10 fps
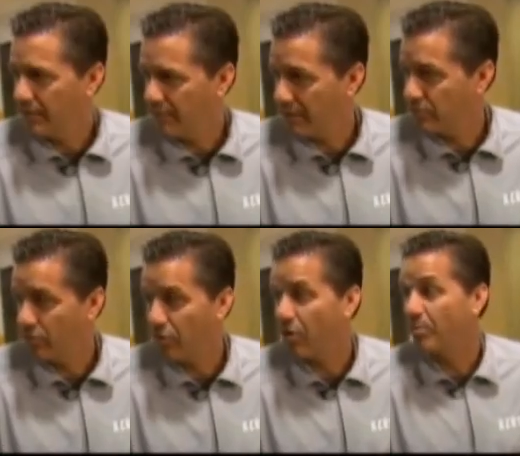and
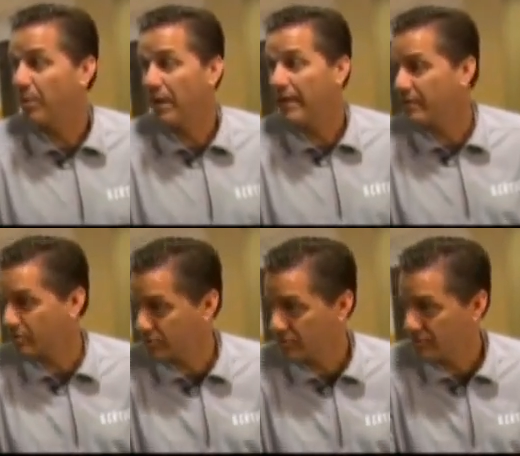mentor our
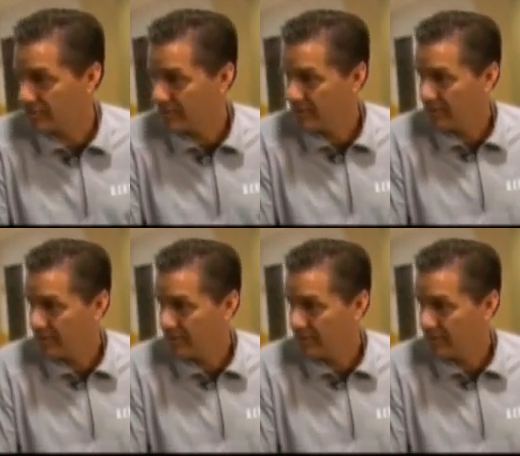players